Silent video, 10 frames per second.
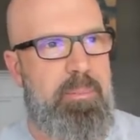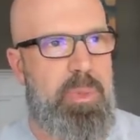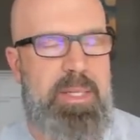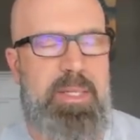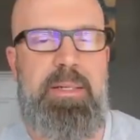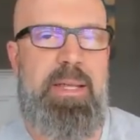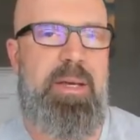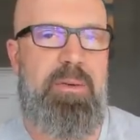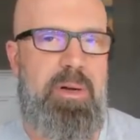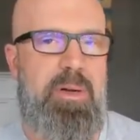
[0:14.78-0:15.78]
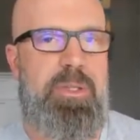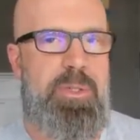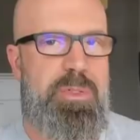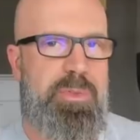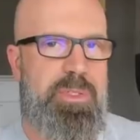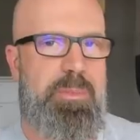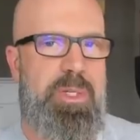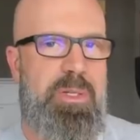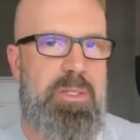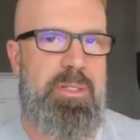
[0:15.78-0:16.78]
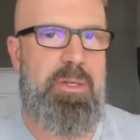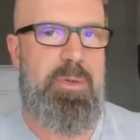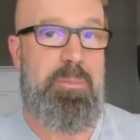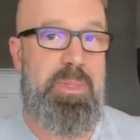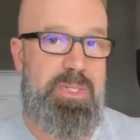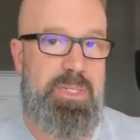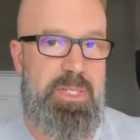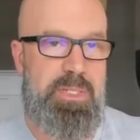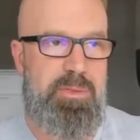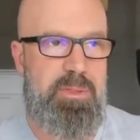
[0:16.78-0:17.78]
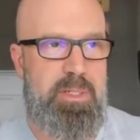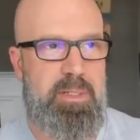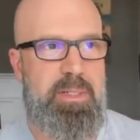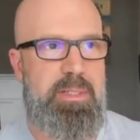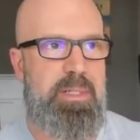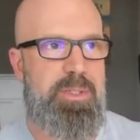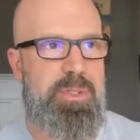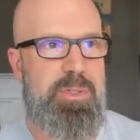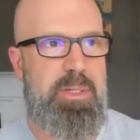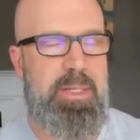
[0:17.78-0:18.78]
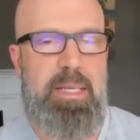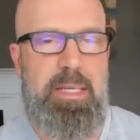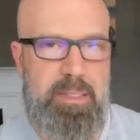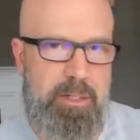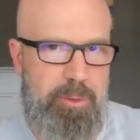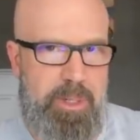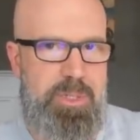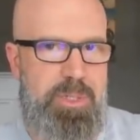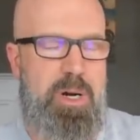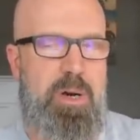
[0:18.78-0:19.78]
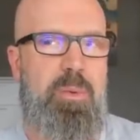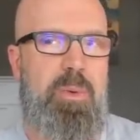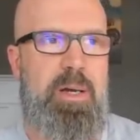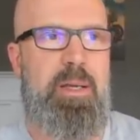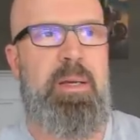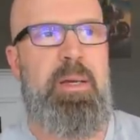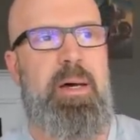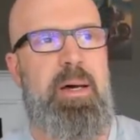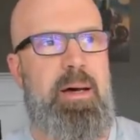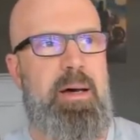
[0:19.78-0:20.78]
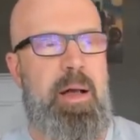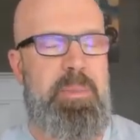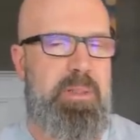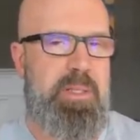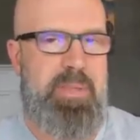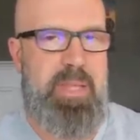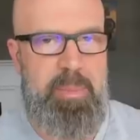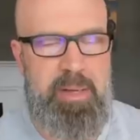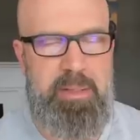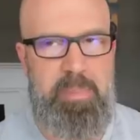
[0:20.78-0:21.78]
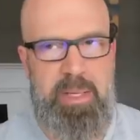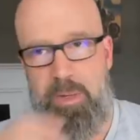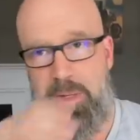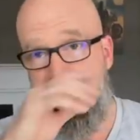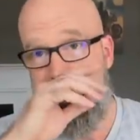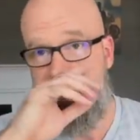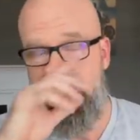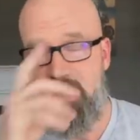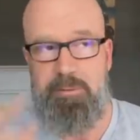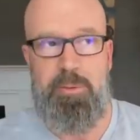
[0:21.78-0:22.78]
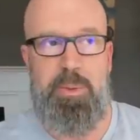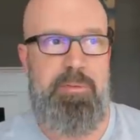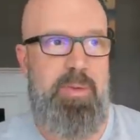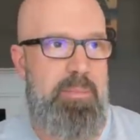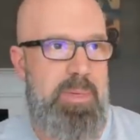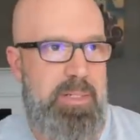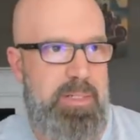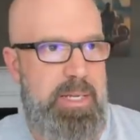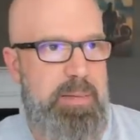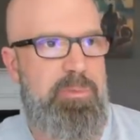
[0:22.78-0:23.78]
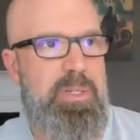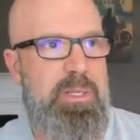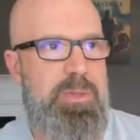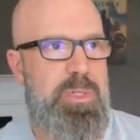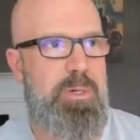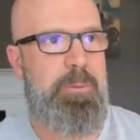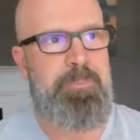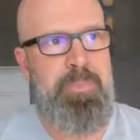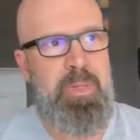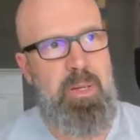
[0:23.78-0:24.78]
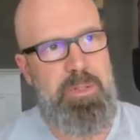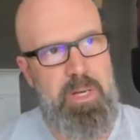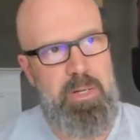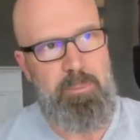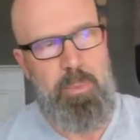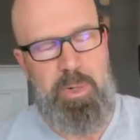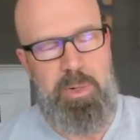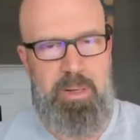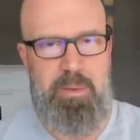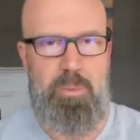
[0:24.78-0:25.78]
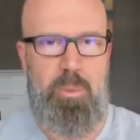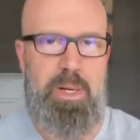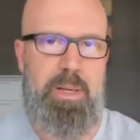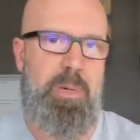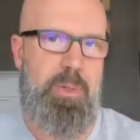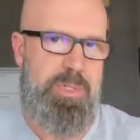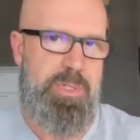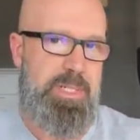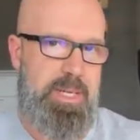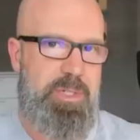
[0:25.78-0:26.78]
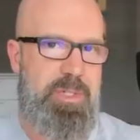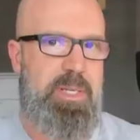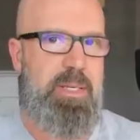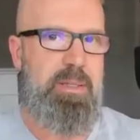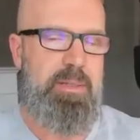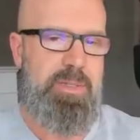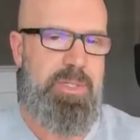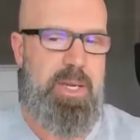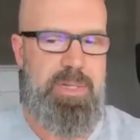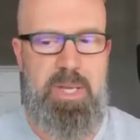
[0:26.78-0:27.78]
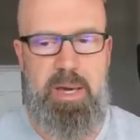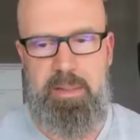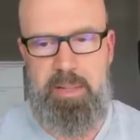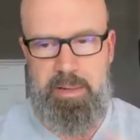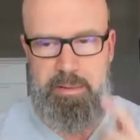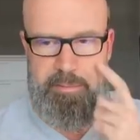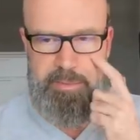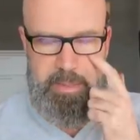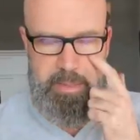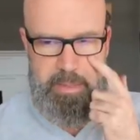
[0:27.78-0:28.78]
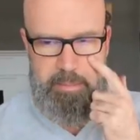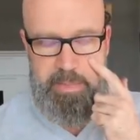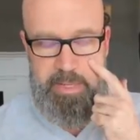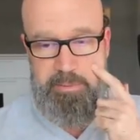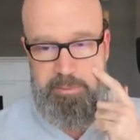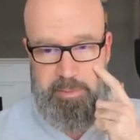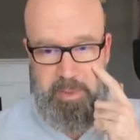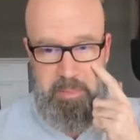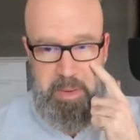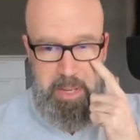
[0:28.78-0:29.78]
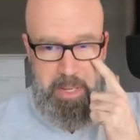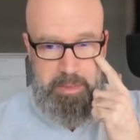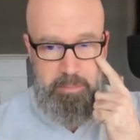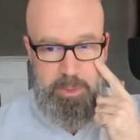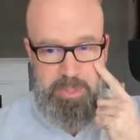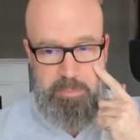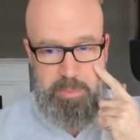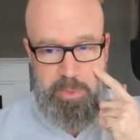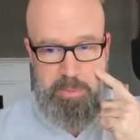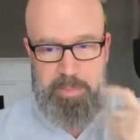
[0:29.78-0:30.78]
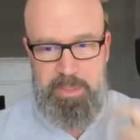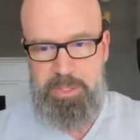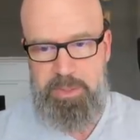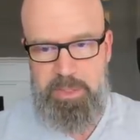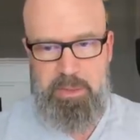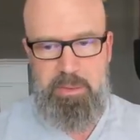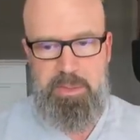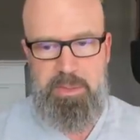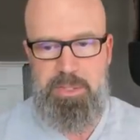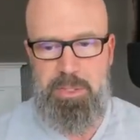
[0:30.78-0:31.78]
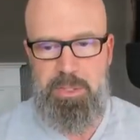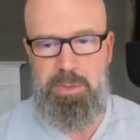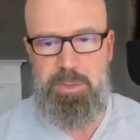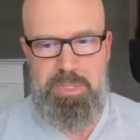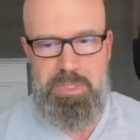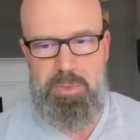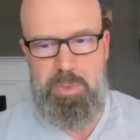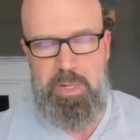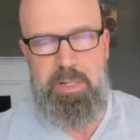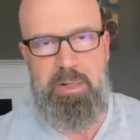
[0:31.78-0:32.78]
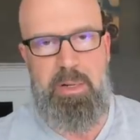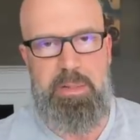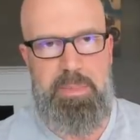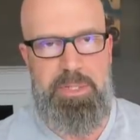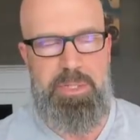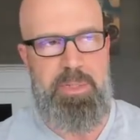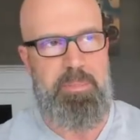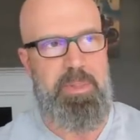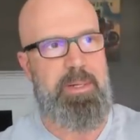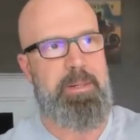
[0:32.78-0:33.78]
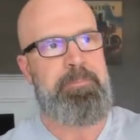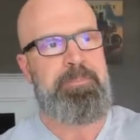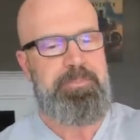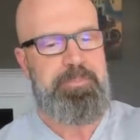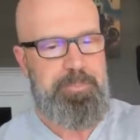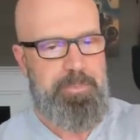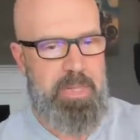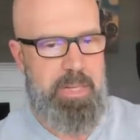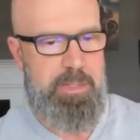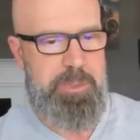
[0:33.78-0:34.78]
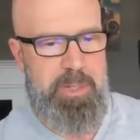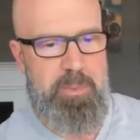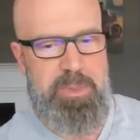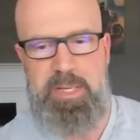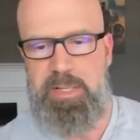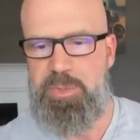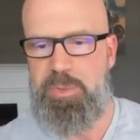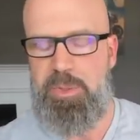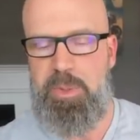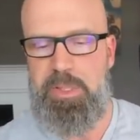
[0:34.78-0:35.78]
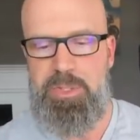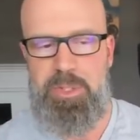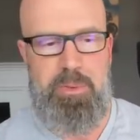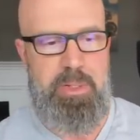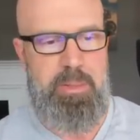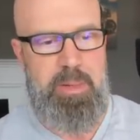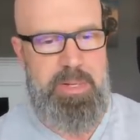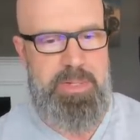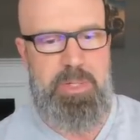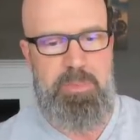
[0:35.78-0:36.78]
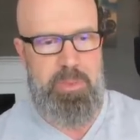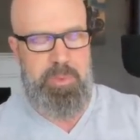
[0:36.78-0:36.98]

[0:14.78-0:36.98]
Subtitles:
breaking down all the useful tips you need to know to be successful online dating so you can get the greatest ROI. I'm gonna leave that behind the paywall still. It's like a 45 minute in-depth video. So I'll talk more about what I posted yesterday that these guys got a lot of benefit from. The most important picture that you need to use is what I call the mystery pick. And I'll explain what that is real quick. So in my men's community,